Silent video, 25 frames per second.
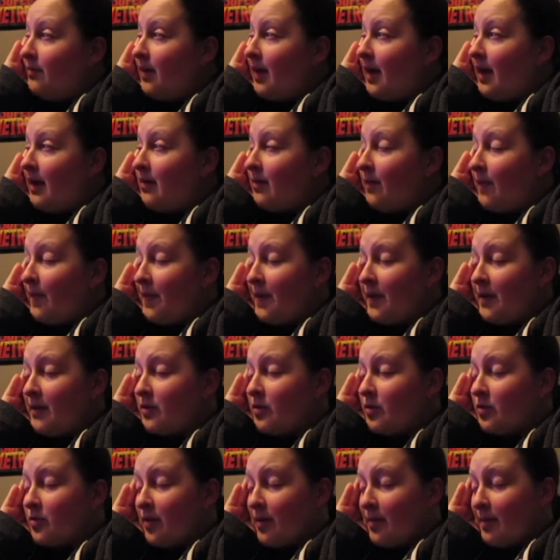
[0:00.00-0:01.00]
I don't think
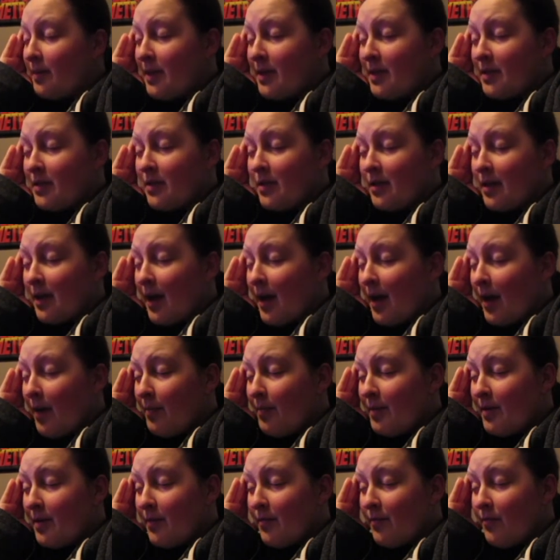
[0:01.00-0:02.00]
streaming is going to
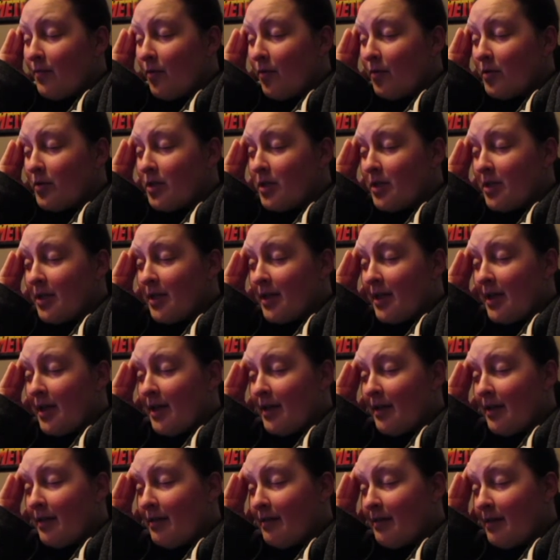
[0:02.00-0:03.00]
happen, unfortunately,
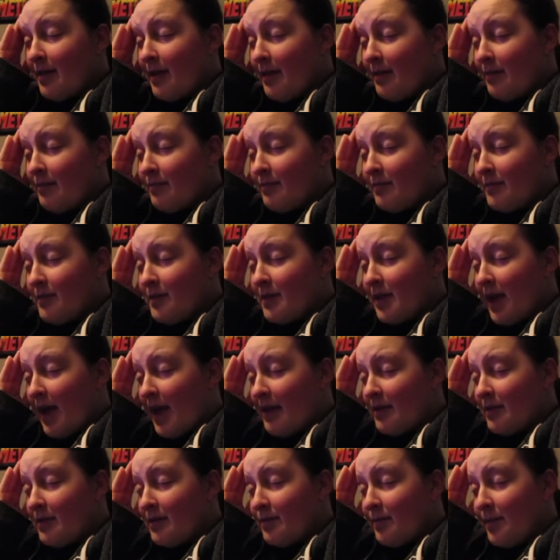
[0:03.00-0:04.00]
and that
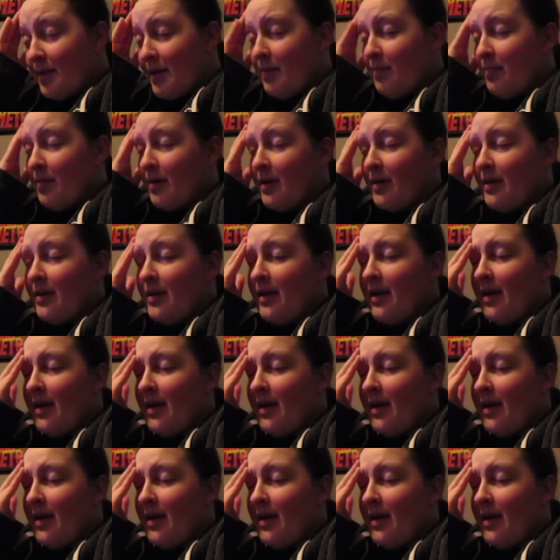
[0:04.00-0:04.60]
saddens me, but